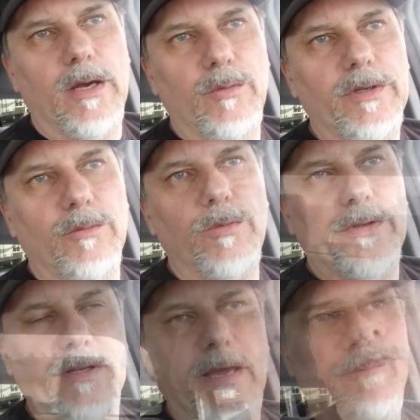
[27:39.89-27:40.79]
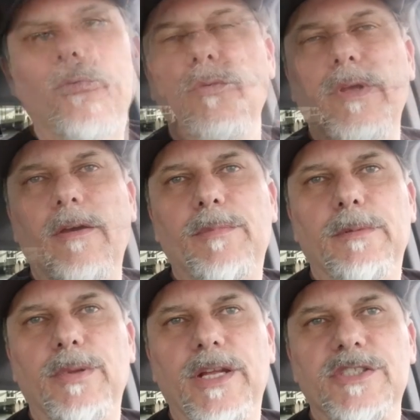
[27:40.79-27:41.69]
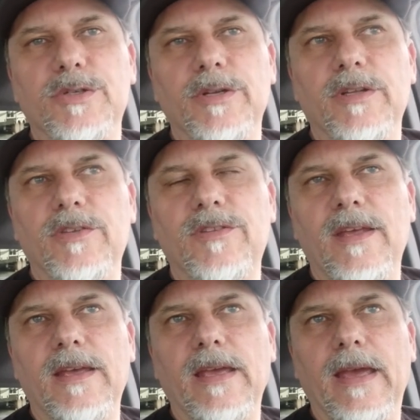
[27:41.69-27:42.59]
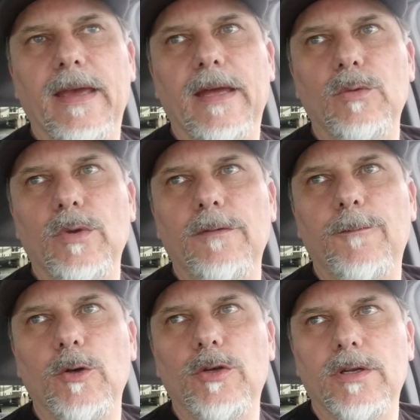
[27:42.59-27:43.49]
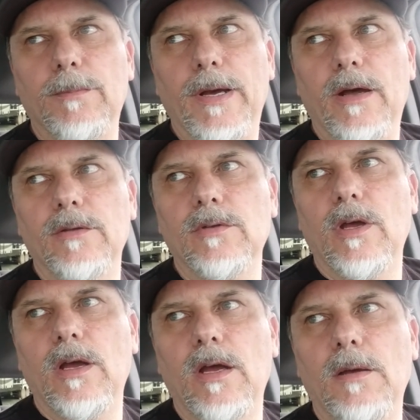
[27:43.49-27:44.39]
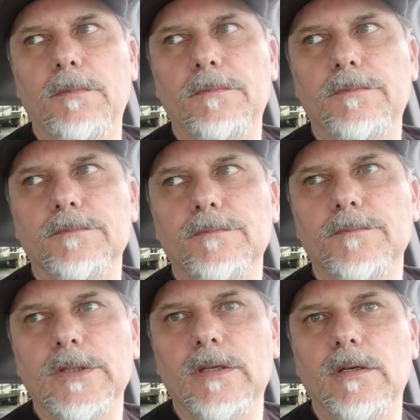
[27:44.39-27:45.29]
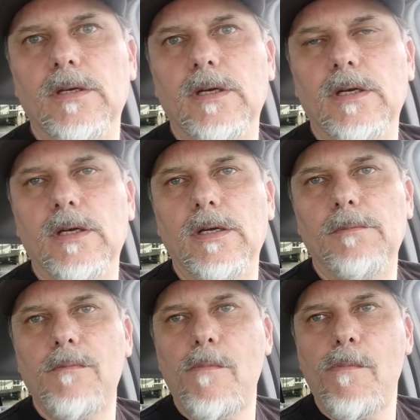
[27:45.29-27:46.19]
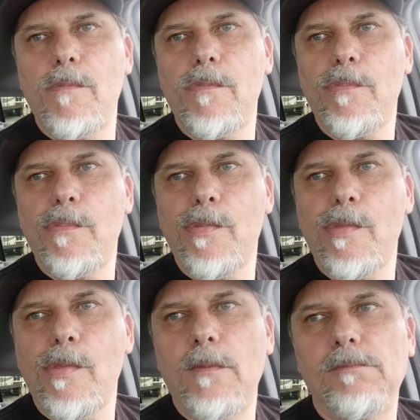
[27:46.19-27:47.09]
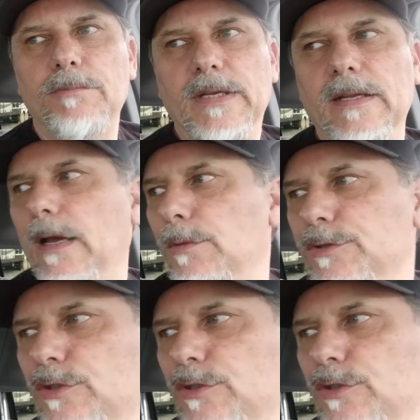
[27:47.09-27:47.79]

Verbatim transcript: a lot. We, we, yeah. have been, we have been blessed during this thing and we feel good about um, um, being able